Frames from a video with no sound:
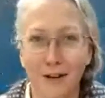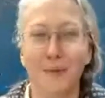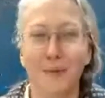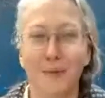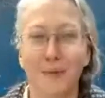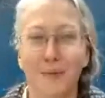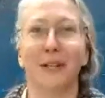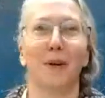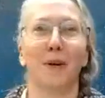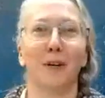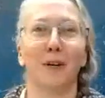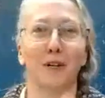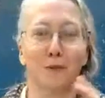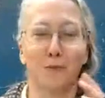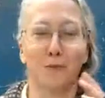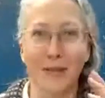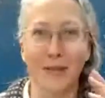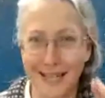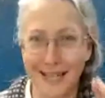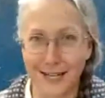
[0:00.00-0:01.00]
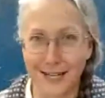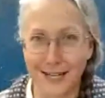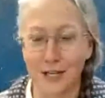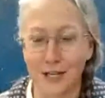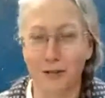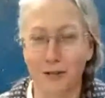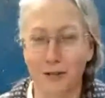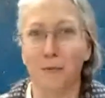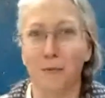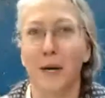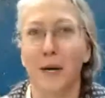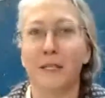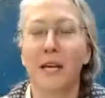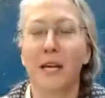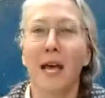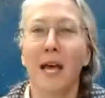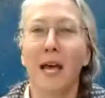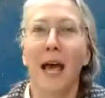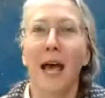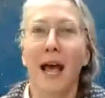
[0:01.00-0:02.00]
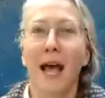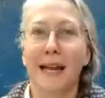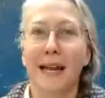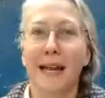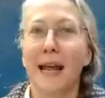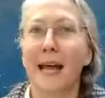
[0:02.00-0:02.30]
We're accountability partners. We kick each other's butts.